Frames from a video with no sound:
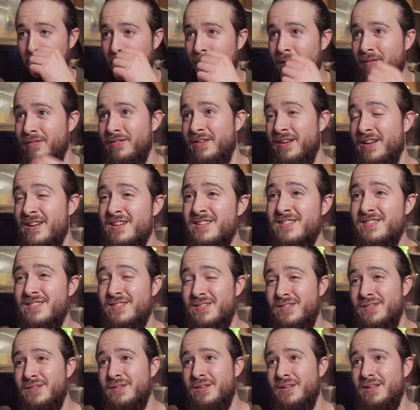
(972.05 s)
all
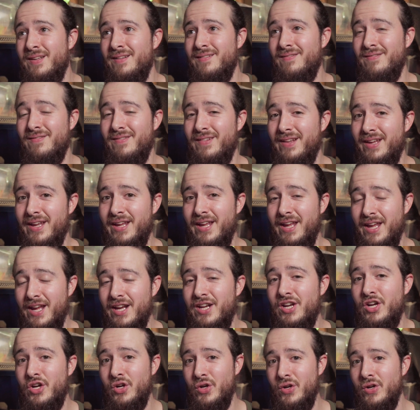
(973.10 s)
this,
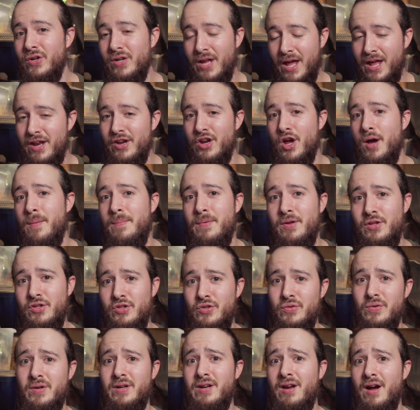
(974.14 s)
it could end up
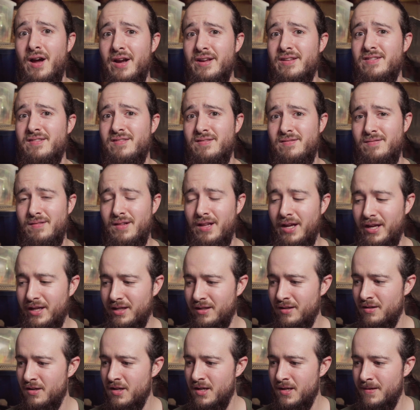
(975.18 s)
into a nice like